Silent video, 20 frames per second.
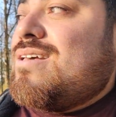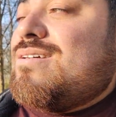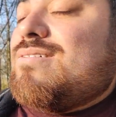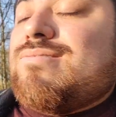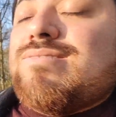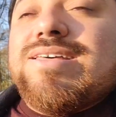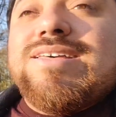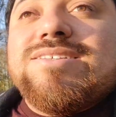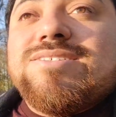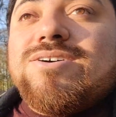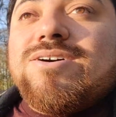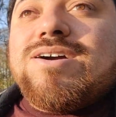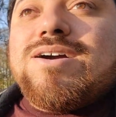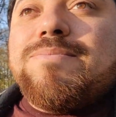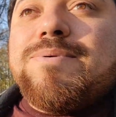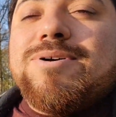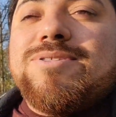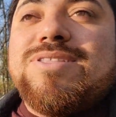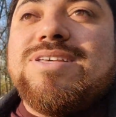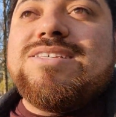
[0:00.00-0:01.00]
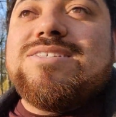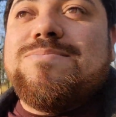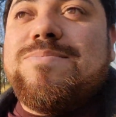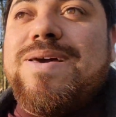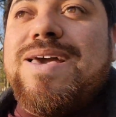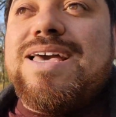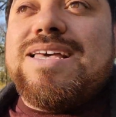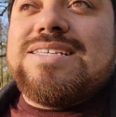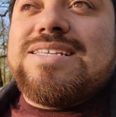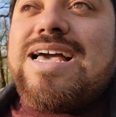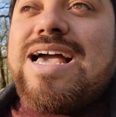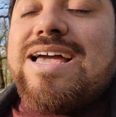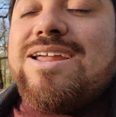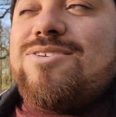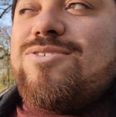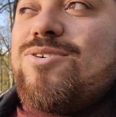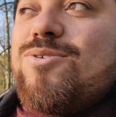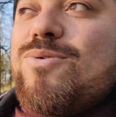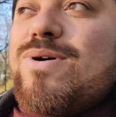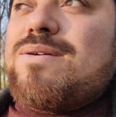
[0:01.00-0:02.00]
And let's talk about this mess. I
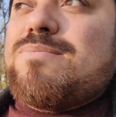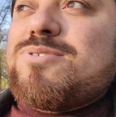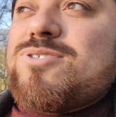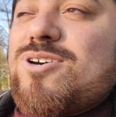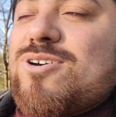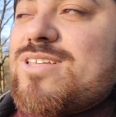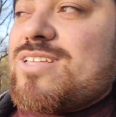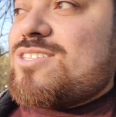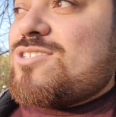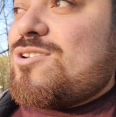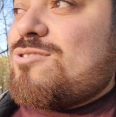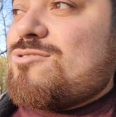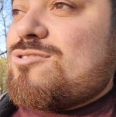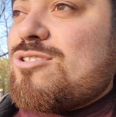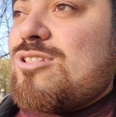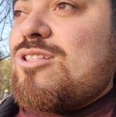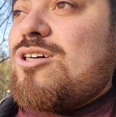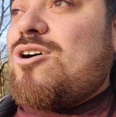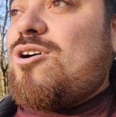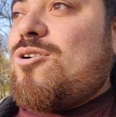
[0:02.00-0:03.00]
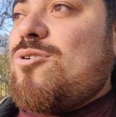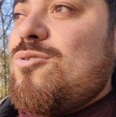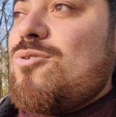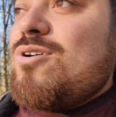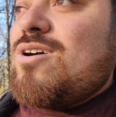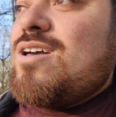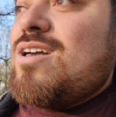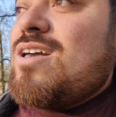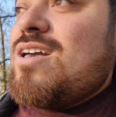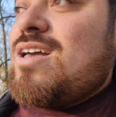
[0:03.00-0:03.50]
don't know why I'm talking so slow.